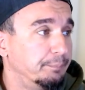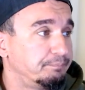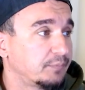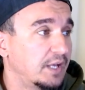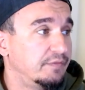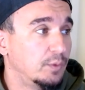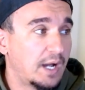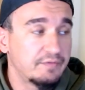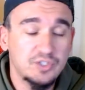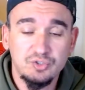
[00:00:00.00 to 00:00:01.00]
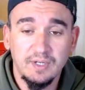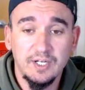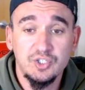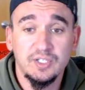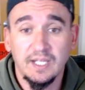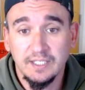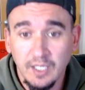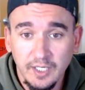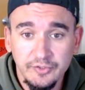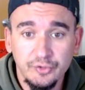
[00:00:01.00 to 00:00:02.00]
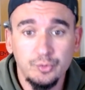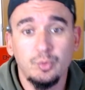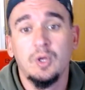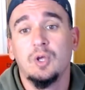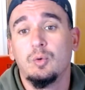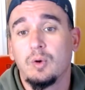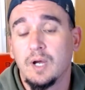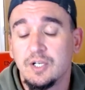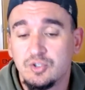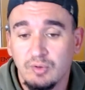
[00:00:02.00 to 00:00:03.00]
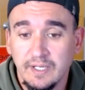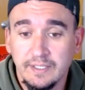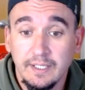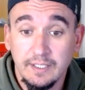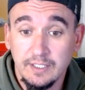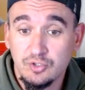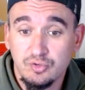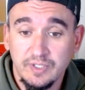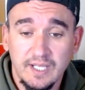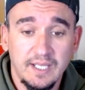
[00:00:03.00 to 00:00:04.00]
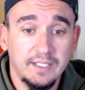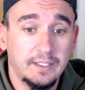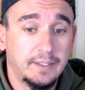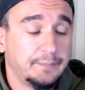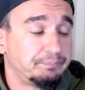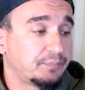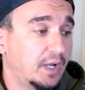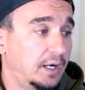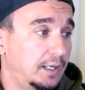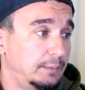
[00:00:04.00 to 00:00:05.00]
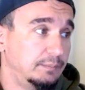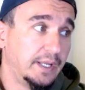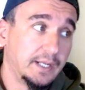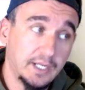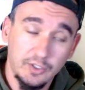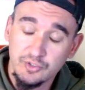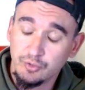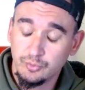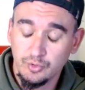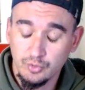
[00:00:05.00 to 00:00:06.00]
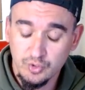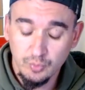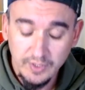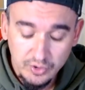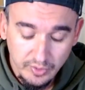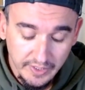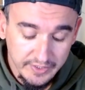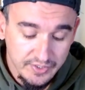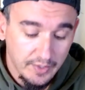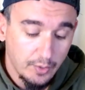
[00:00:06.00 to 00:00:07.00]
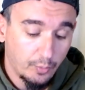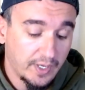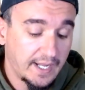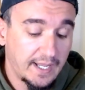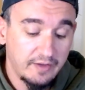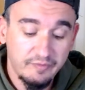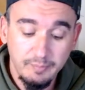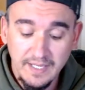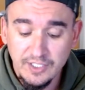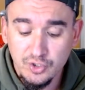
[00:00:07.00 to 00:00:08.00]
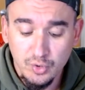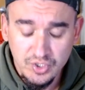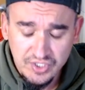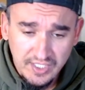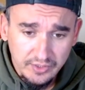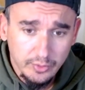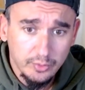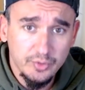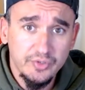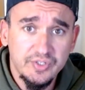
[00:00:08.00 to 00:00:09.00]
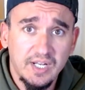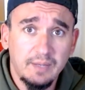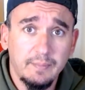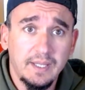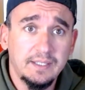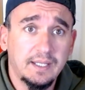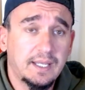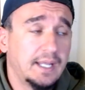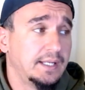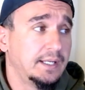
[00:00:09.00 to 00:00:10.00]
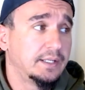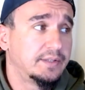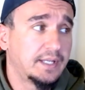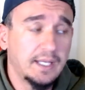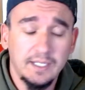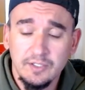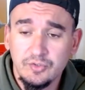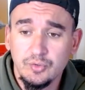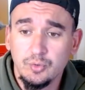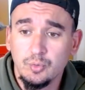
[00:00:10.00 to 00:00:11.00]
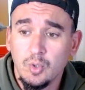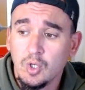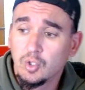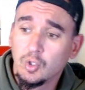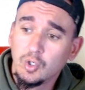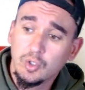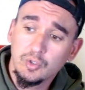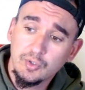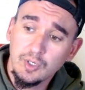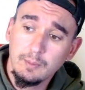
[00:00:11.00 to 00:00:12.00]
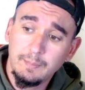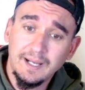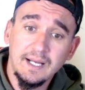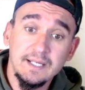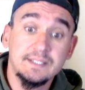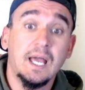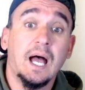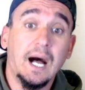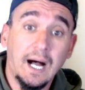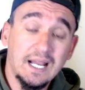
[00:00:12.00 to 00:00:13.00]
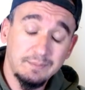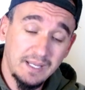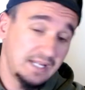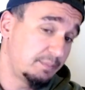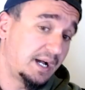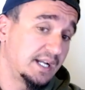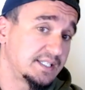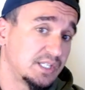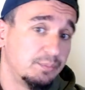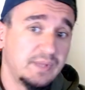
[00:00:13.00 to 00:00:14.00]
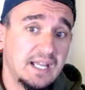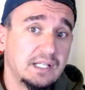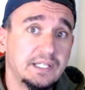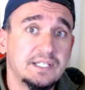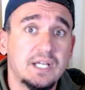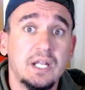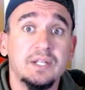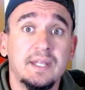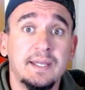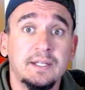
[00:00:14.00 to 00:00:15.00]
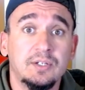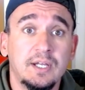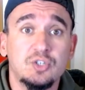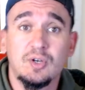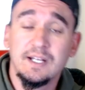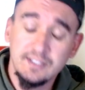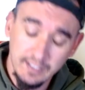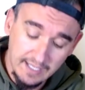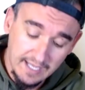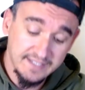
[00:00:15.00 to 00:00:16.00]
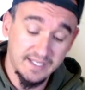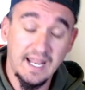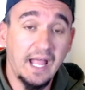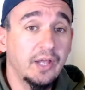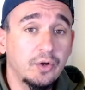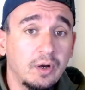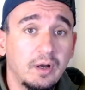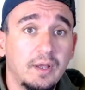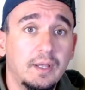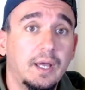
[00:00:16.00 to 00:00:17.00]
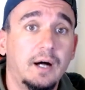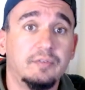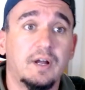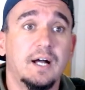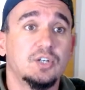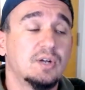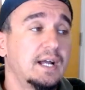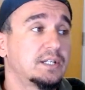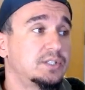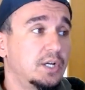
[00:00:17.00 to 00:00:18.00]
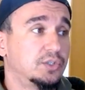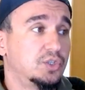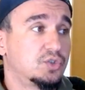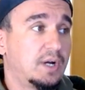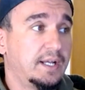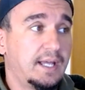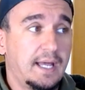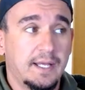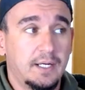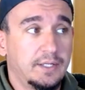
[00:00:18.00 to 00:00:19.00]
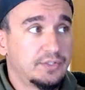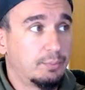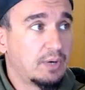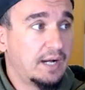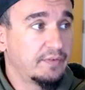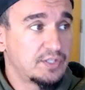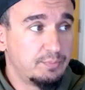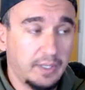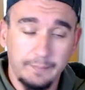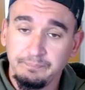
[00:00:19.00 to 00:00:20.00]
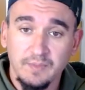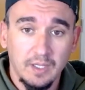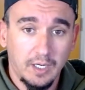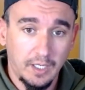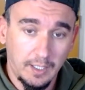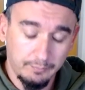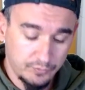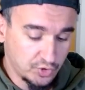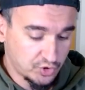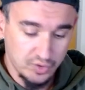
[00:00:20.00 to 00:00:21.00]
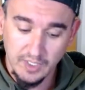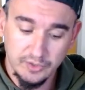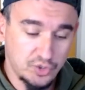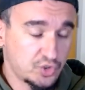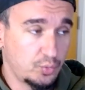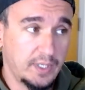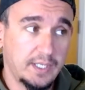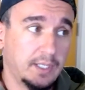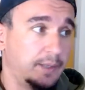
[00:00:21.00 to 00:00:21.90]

If you have a strategy like I do, where I trade intraday, and I also do swing trades, when I have major signals that I'm indicating to get into longer term buys, I may buy some dailies on a day trade as an adder of contracts to try to add on to profits, but just trying to swing